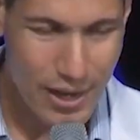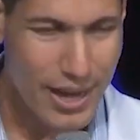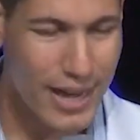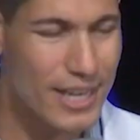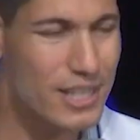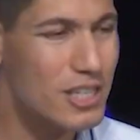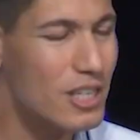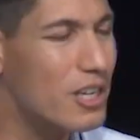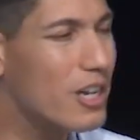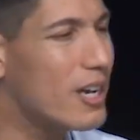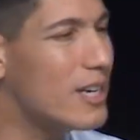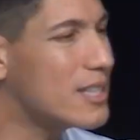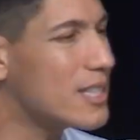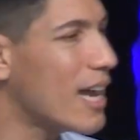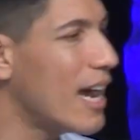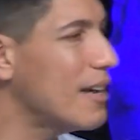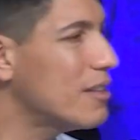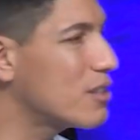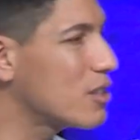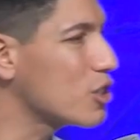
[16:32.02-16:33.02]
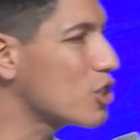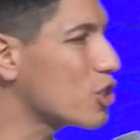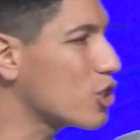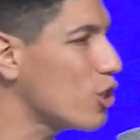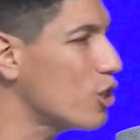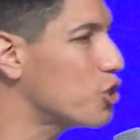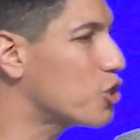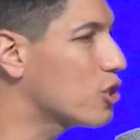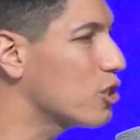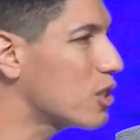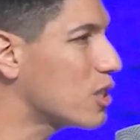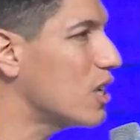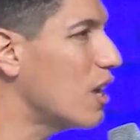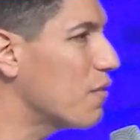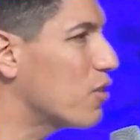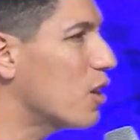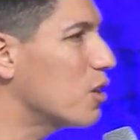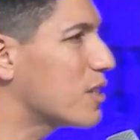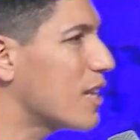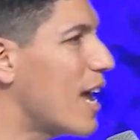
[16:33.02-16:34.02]
It's a good time to search to see if
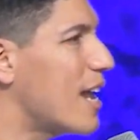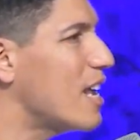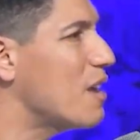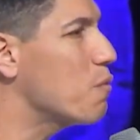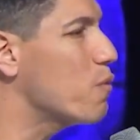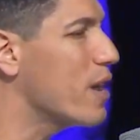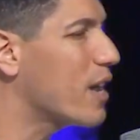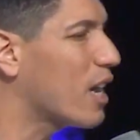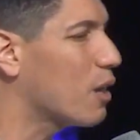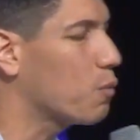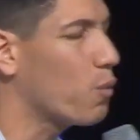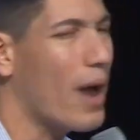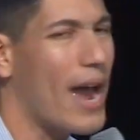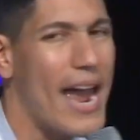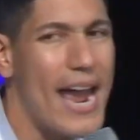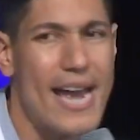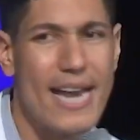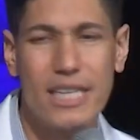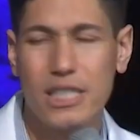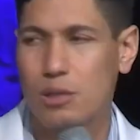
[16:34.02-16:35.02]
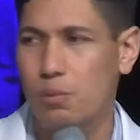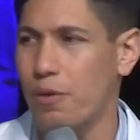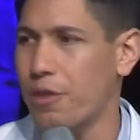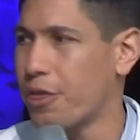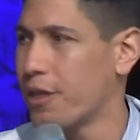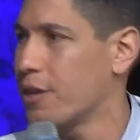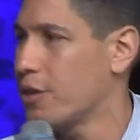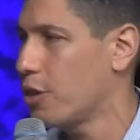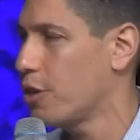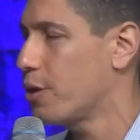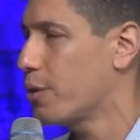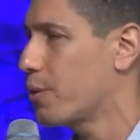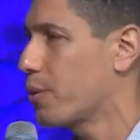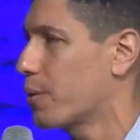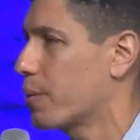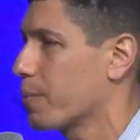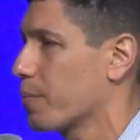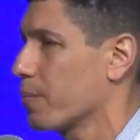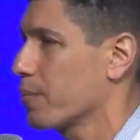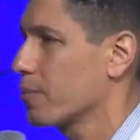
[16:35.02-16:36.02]
there's any wicked ways within you.
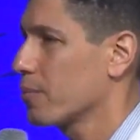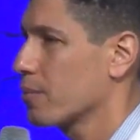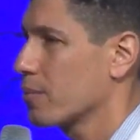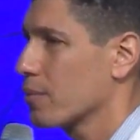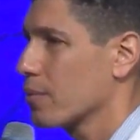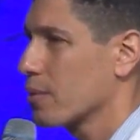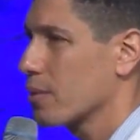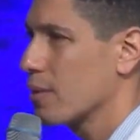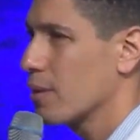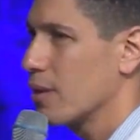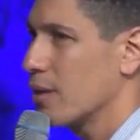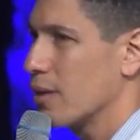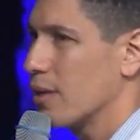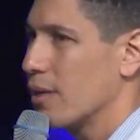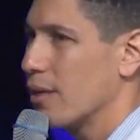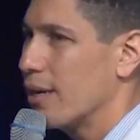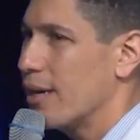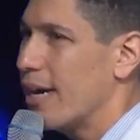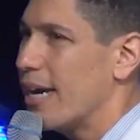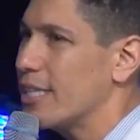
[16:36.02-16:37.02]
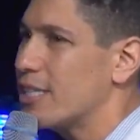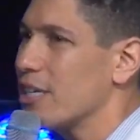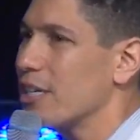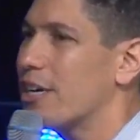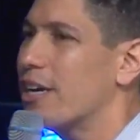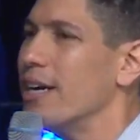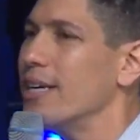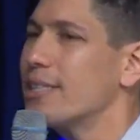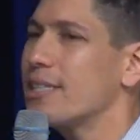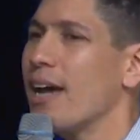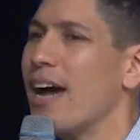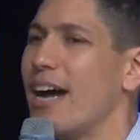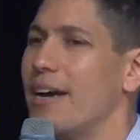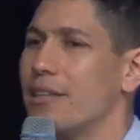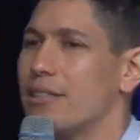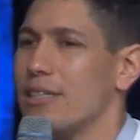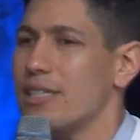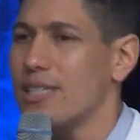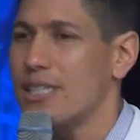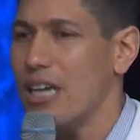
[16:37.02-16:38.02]
It's a good time
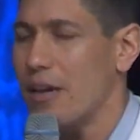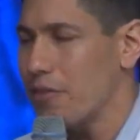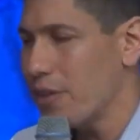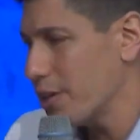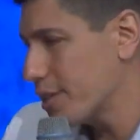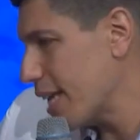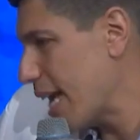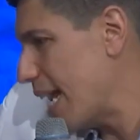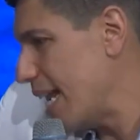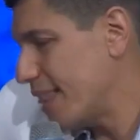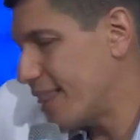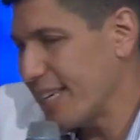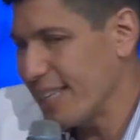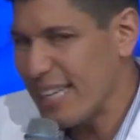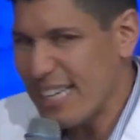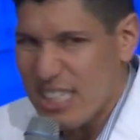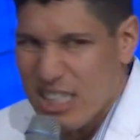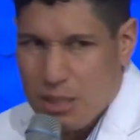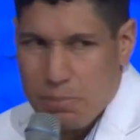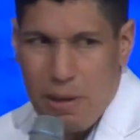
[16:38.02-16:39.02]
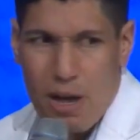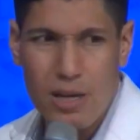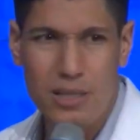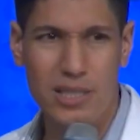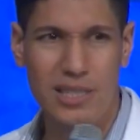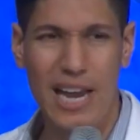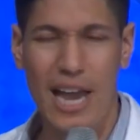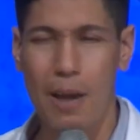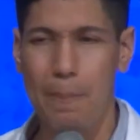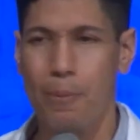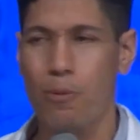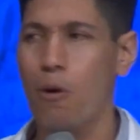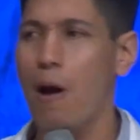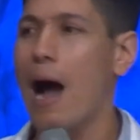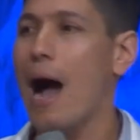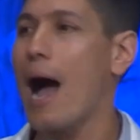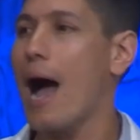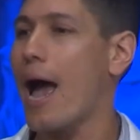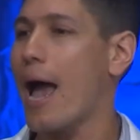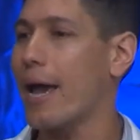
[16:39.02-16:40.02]
to see if there's anything that smells like
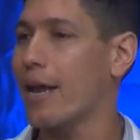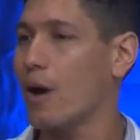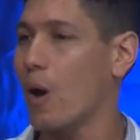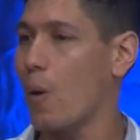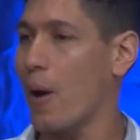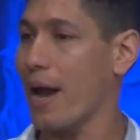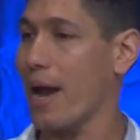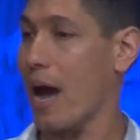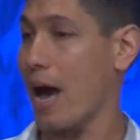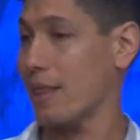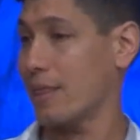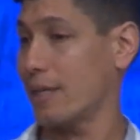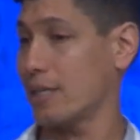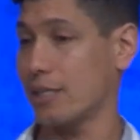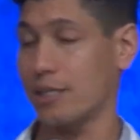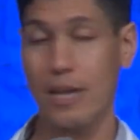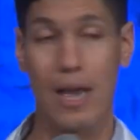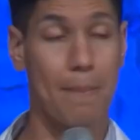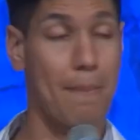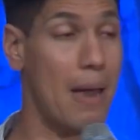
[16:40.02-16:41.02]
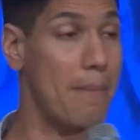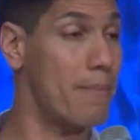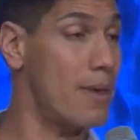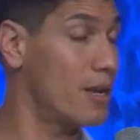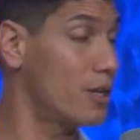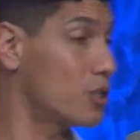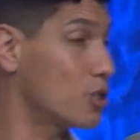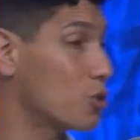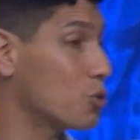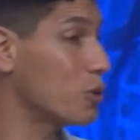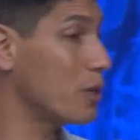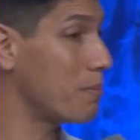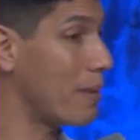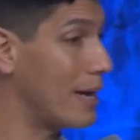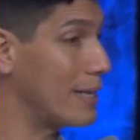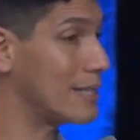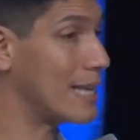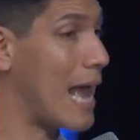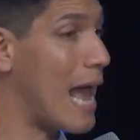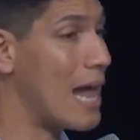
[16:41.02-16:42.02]
pride. Oh, I got this. Yeah, my ministry and
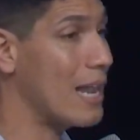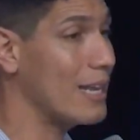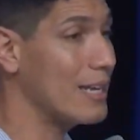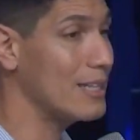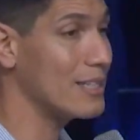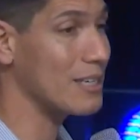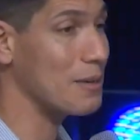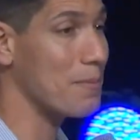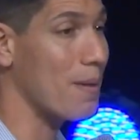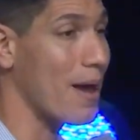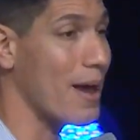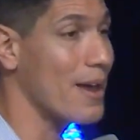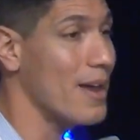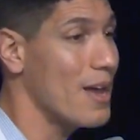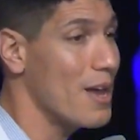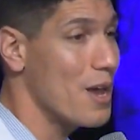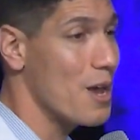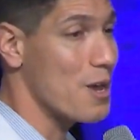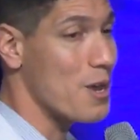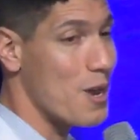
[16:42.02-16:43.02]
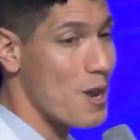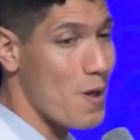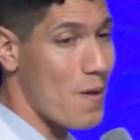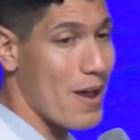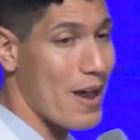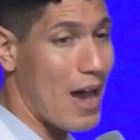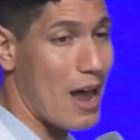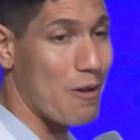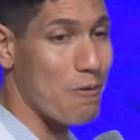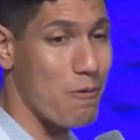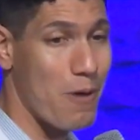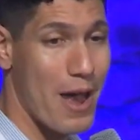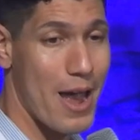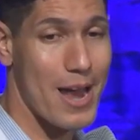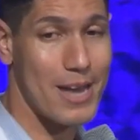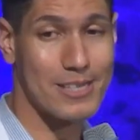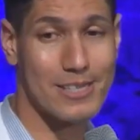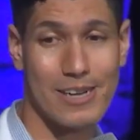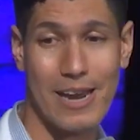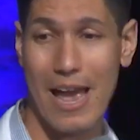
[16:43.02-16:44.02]
my talent and my, you know, I got a
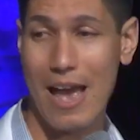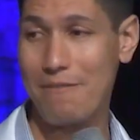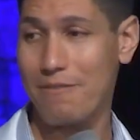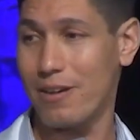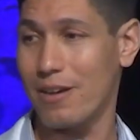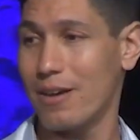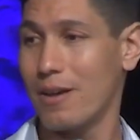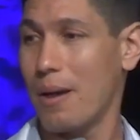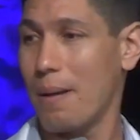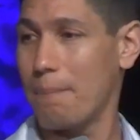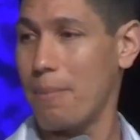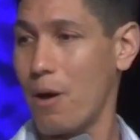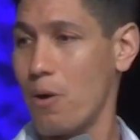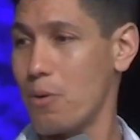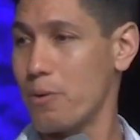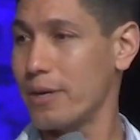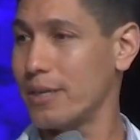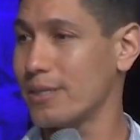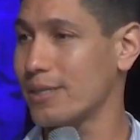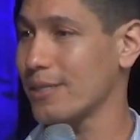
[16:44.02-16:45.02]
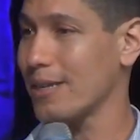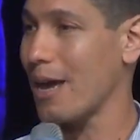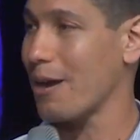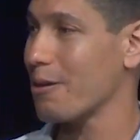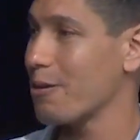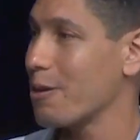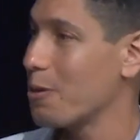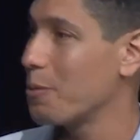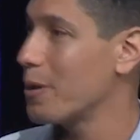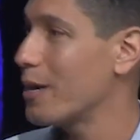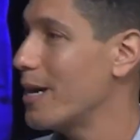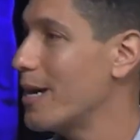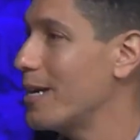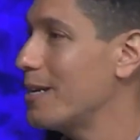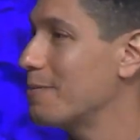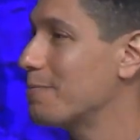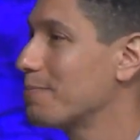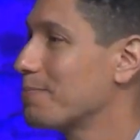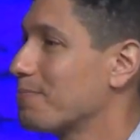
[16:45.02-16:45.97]
raise and I have a bonus and I don't know what.